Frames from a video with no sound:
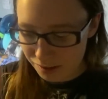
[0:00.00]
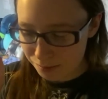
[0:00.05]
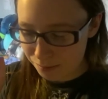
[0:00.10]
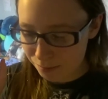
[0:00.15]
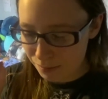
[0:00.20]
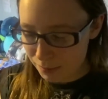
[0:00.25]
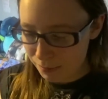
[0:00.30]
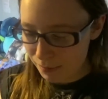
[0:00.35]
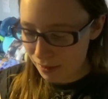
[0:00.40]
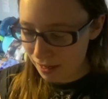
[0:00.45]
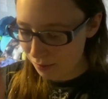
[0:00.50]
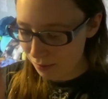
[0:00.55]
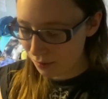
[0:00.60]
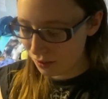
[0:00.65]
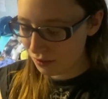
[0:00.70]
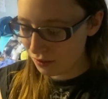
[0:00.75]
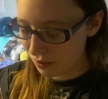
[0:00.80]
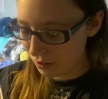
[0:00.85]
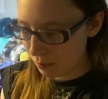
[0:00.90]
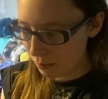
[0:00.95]
My bed
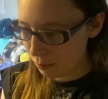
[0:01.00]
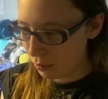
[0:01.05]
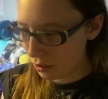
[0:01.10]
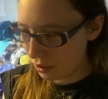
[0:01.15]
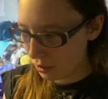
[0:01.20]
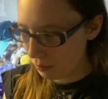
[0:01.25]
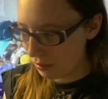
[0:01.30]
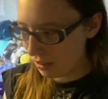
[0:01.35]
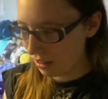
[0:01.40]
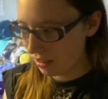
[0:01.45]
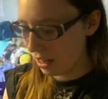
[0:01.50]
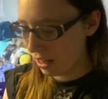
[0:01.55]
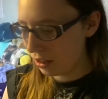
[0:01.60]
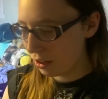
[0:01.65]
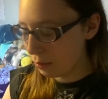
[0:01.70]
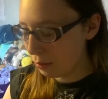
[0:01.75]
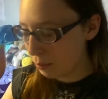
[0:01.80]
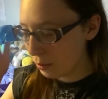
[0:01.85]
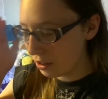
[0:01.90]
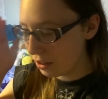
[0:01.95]
was very important to me because I
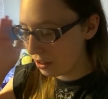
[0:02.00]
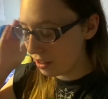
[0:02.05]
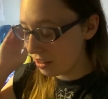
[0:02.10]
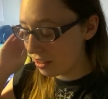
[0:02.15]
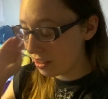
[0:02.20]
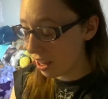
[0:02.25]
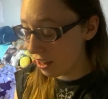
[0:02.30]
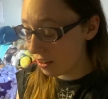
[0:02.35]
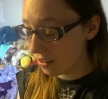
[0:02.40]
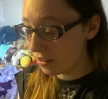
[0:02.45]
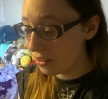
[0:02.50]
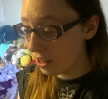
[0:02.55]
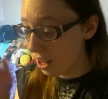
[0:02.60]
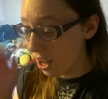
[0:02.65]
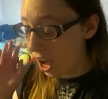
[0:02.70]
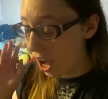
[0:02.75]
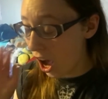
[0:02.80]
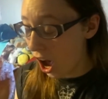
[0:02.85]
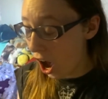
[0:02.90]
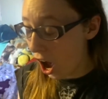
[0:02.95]
could put stuff
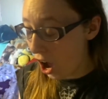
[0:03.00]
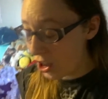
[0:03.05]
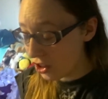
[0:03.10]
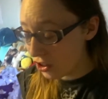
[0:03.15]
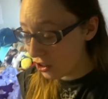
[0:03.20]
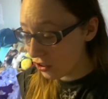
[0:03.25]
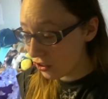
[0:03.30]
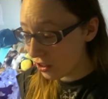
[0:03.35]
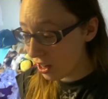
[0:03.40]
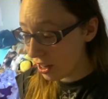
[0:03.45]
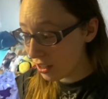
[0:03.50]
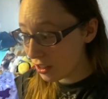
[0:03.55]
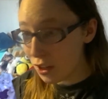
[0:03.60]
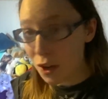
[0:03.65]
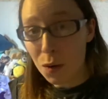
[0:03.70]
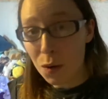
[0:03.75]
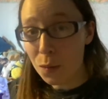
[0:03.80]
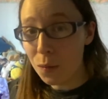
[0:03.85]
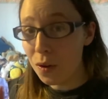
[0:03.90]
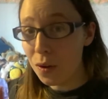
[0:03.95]
under it,
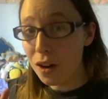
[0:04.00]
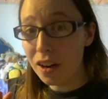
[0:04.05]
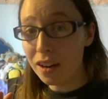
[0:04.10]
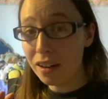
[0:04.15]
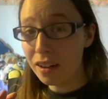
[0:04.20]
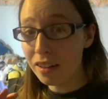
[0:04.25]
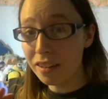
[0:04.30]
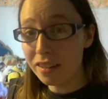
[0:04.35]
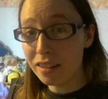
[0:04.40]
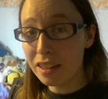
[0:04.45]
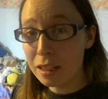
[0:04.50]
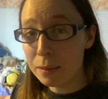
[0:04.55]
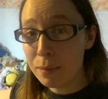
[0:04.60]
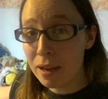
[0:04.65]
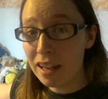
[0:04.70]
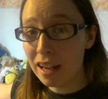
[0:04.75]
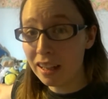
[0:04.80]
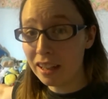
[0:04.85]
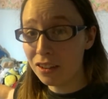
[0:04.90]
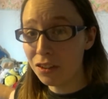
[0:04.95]
where this
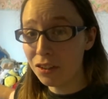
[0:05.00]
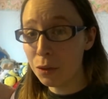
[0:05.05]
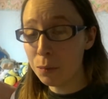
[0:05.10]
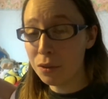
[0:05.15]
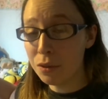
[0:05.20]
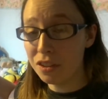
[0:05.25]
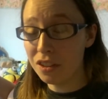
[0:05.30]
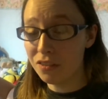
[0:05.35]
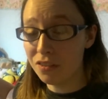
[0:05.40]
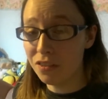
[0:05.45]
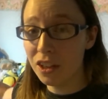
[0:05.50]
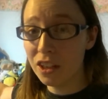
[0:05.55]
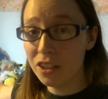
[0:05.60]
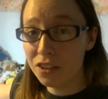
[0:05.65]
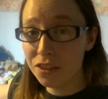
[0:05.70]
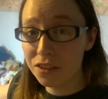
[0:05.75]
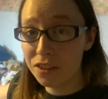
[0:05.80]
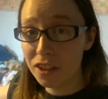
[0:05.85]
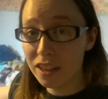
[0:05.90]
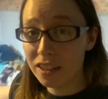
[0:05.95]
bed, I cannot put stuff
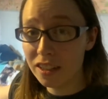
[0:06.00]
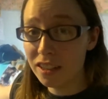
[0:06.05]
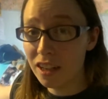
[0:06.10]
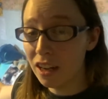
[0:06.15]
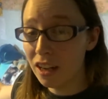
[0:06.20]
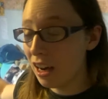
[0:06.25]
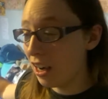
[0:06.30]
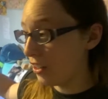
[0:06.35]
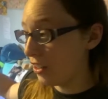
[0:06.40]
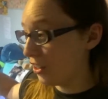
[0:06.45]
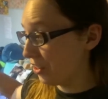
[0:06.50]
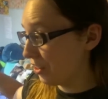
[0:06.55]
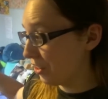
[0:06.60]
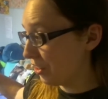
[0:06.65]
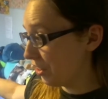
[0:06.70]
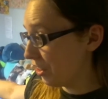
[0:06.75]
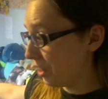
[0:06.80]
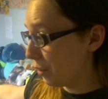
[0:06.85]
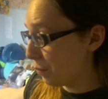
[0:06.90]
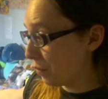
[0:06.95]
under it. I
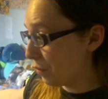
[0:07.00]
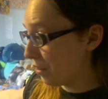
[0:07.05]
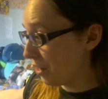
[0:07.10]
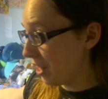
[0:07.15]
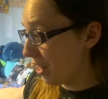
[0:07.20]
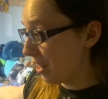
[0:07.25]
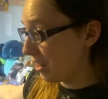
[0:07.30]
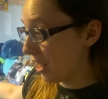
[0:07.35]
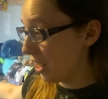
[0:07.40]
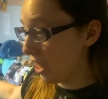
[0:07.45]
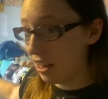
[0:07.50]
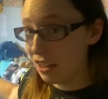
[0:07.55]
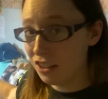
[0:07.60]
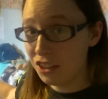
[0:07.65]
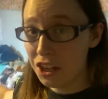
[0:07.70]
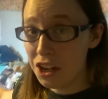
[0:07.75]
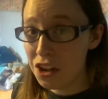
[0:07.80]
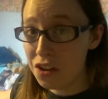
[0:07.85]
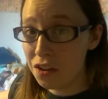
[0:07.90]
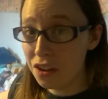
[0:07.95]
just sleep on it, I
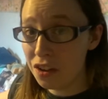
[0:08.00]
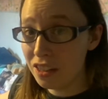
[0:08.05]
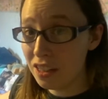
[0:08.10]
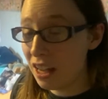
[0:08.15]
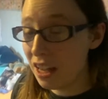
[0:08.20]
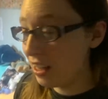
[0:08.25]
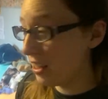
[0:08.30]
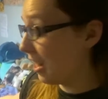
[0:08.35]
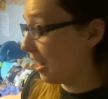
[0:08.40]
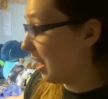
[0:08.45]
chill on it,